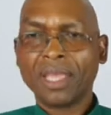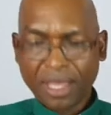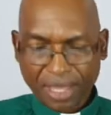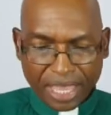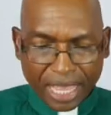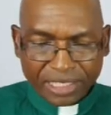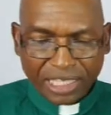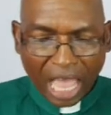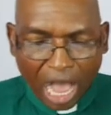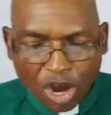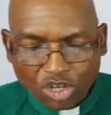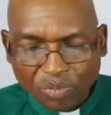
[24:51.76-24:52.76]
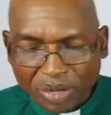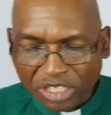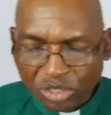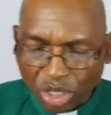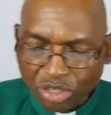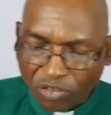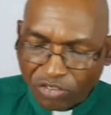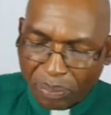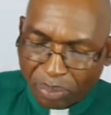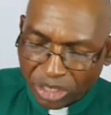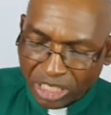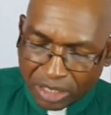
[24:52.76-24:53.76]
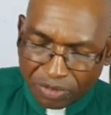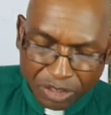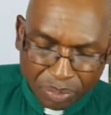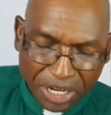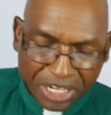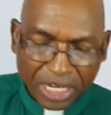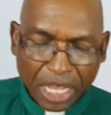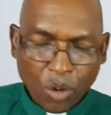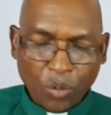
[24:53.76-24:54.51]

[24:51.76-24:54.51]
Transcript: He is the ultimate source of a positive spirit,